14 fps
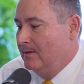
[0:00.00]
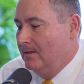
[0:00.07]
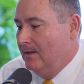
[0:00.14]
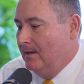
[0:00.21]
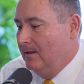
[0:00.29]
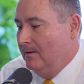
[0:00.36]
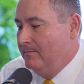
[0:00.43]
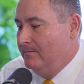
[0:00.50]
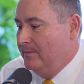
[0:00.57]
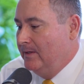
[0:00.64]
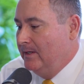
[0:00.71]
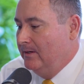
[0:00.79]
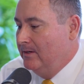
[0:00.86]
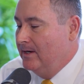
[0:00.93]

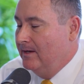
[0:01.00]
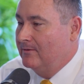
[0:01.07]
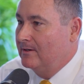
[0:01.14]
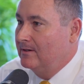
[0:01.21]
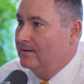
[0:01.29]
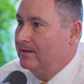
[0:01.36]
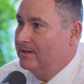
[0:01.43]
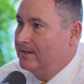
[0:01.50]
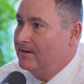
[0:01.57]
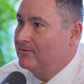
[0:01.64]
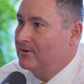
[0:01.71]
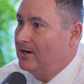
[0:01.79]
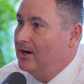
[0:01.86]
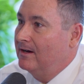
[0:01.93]
you're
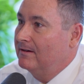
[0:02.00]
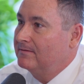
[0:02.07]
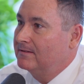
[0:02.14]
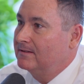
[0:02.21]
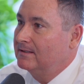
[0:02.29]
never off.